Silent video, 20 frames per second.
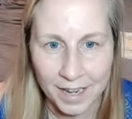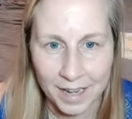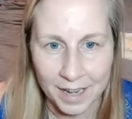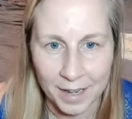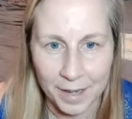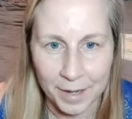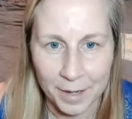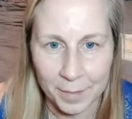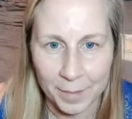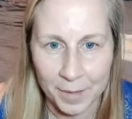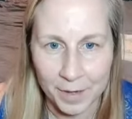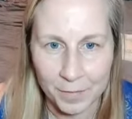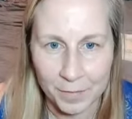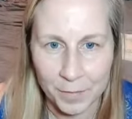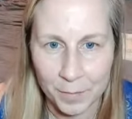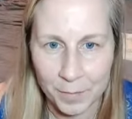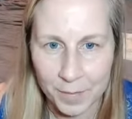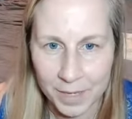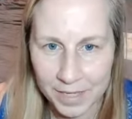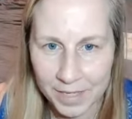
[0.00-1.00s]
If
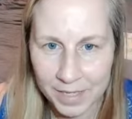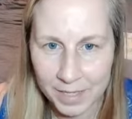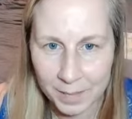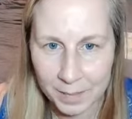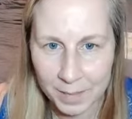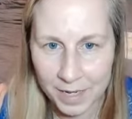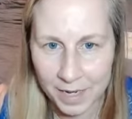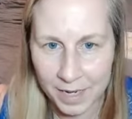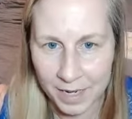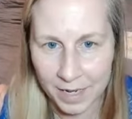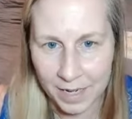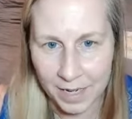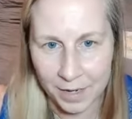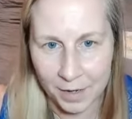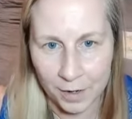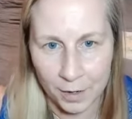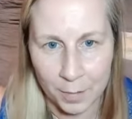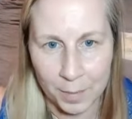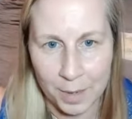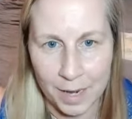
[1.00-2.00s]
you missed the beginning,
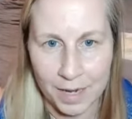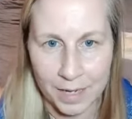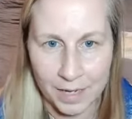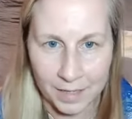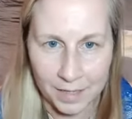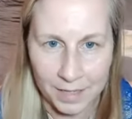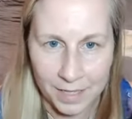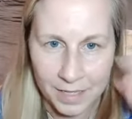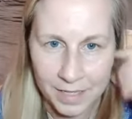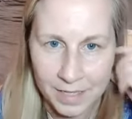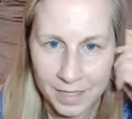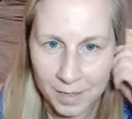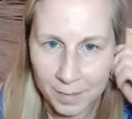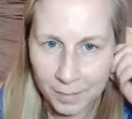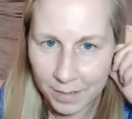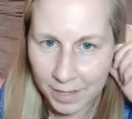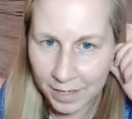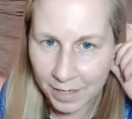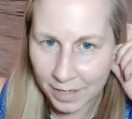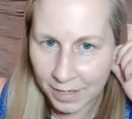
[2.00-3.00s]
go back and listen
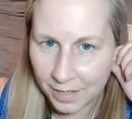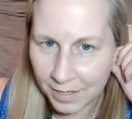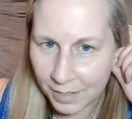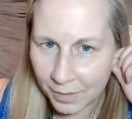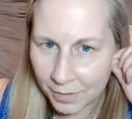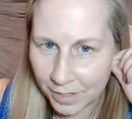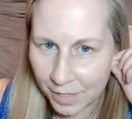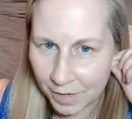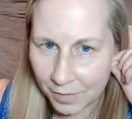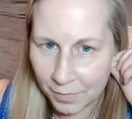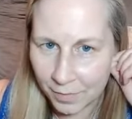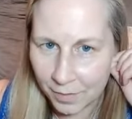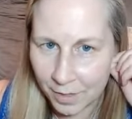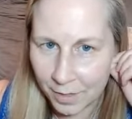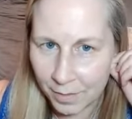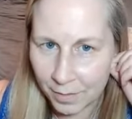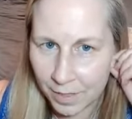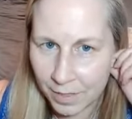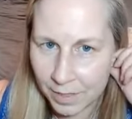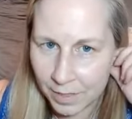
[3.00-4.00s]
because there
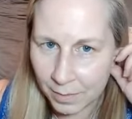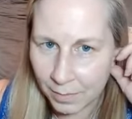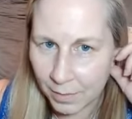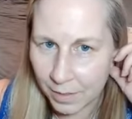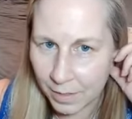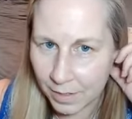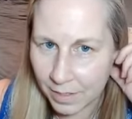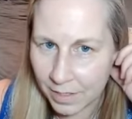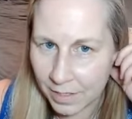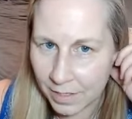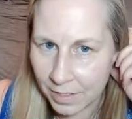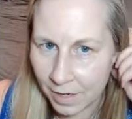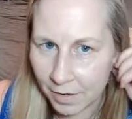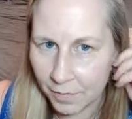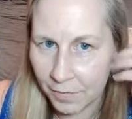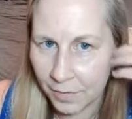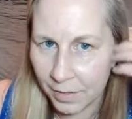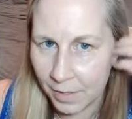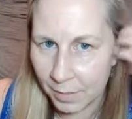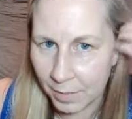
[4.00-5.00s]
definitely was some good
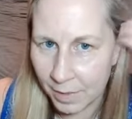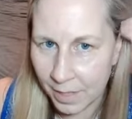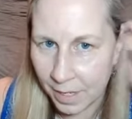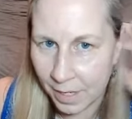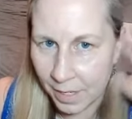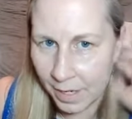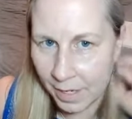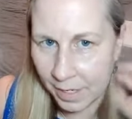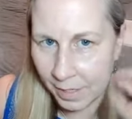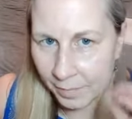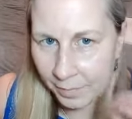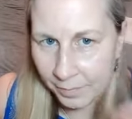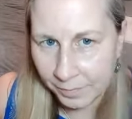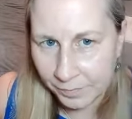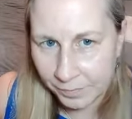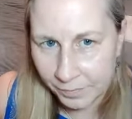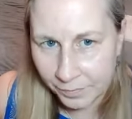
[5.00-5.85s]
stuff in the beginning